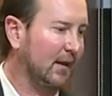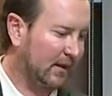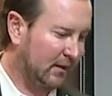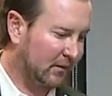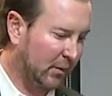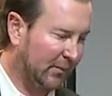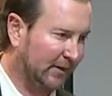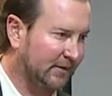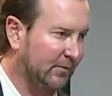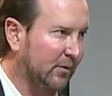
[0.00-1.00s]
And we
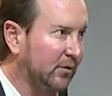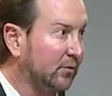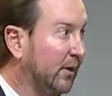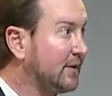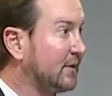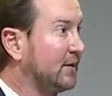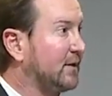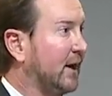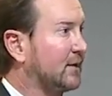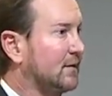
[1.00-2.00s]
picked up a new racing
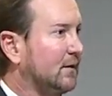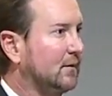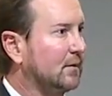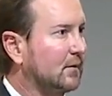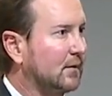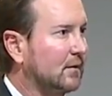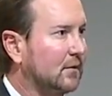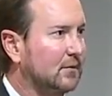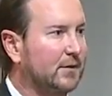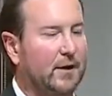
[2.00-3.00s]
chassis.
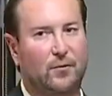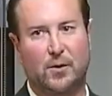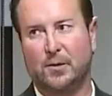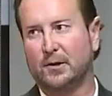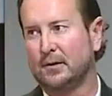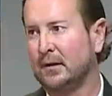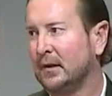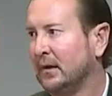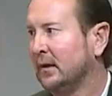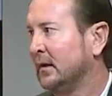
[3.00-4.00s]
It was halfway built,
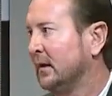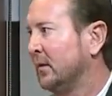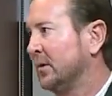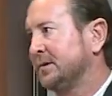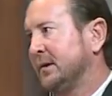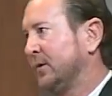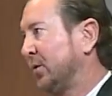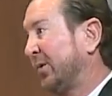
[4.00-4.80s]
it wasn't even a